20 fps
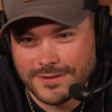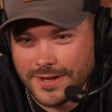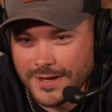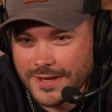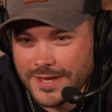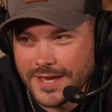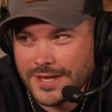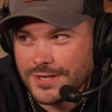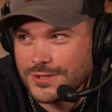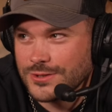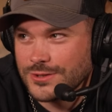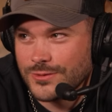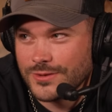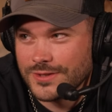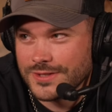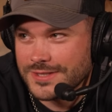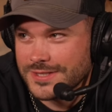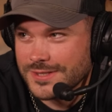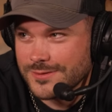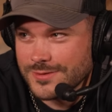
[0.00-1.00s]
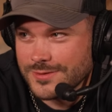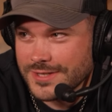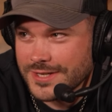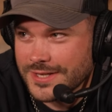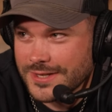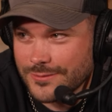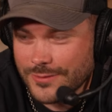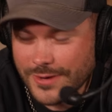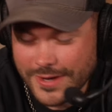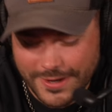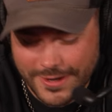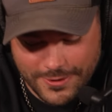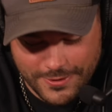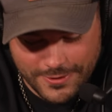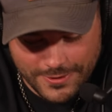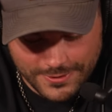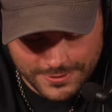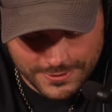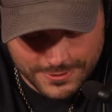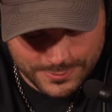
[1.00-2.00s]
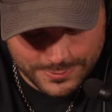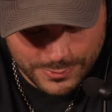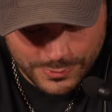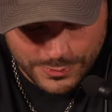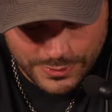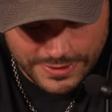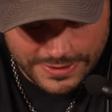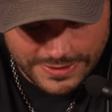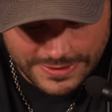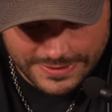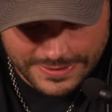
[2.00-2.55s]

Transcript: occasionally one seems to get hit by a car or something but it,